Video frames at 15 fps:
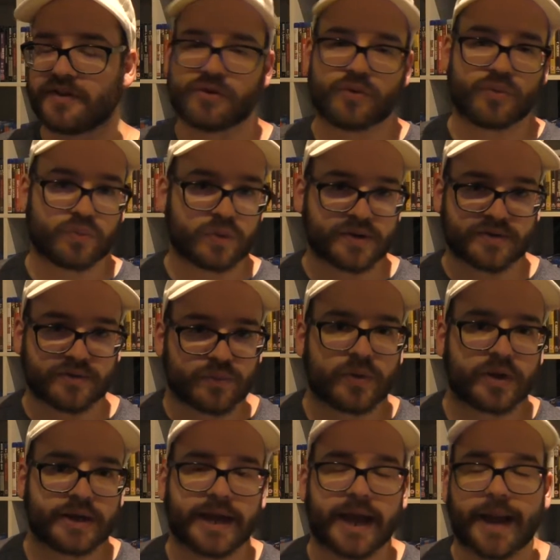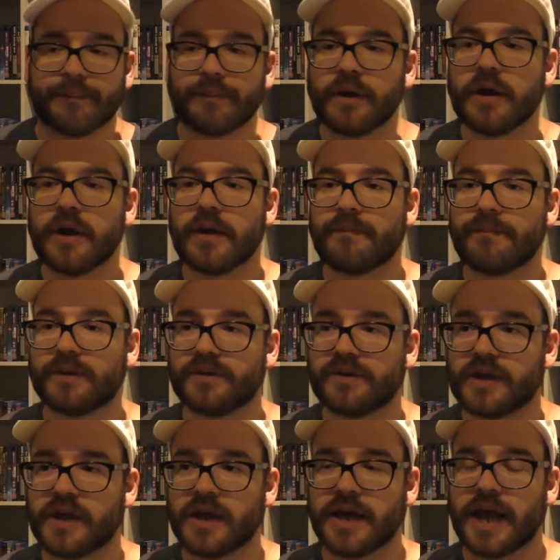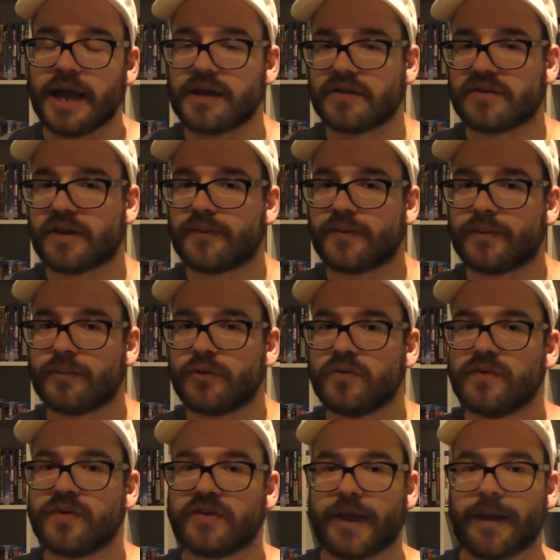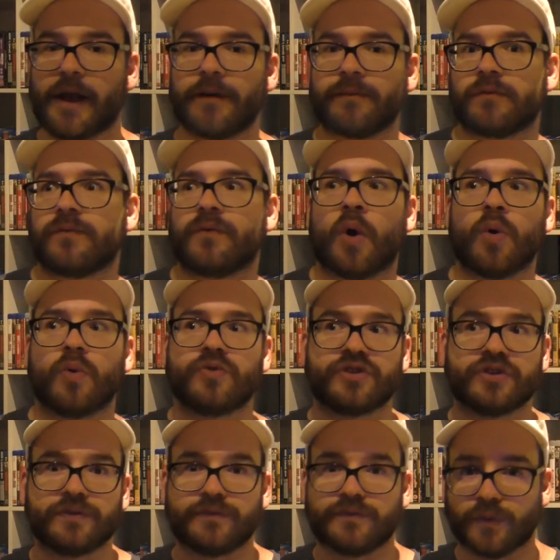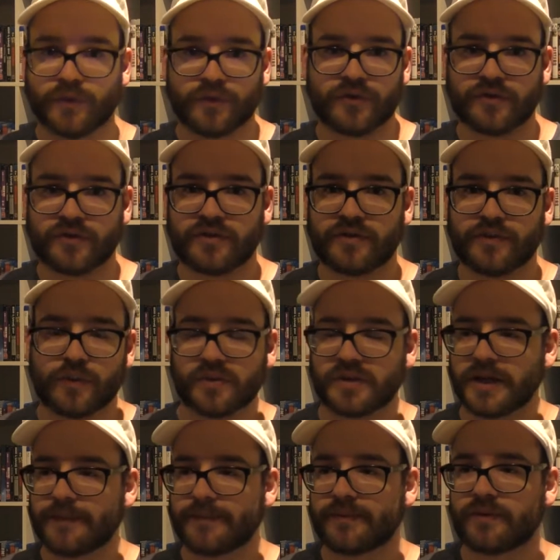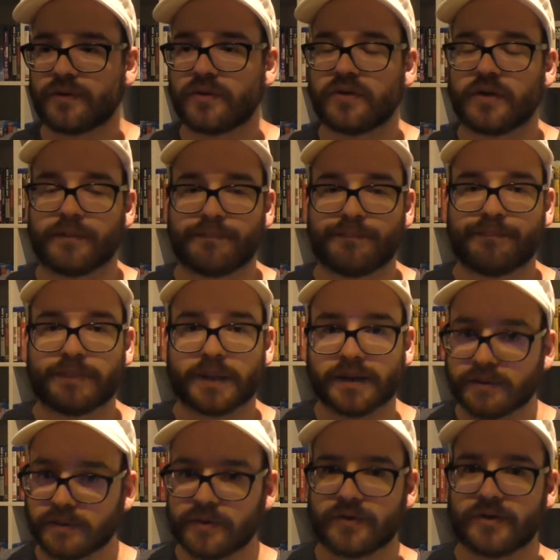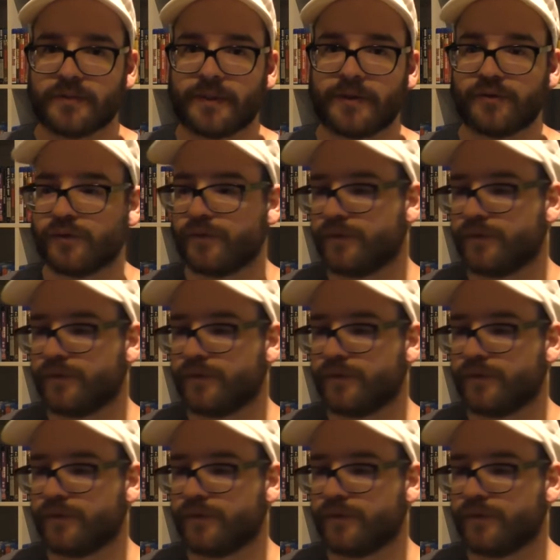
I know one's a recap, but it does come with the movies, it comes with alternate versions of all the episodes, a buttload of special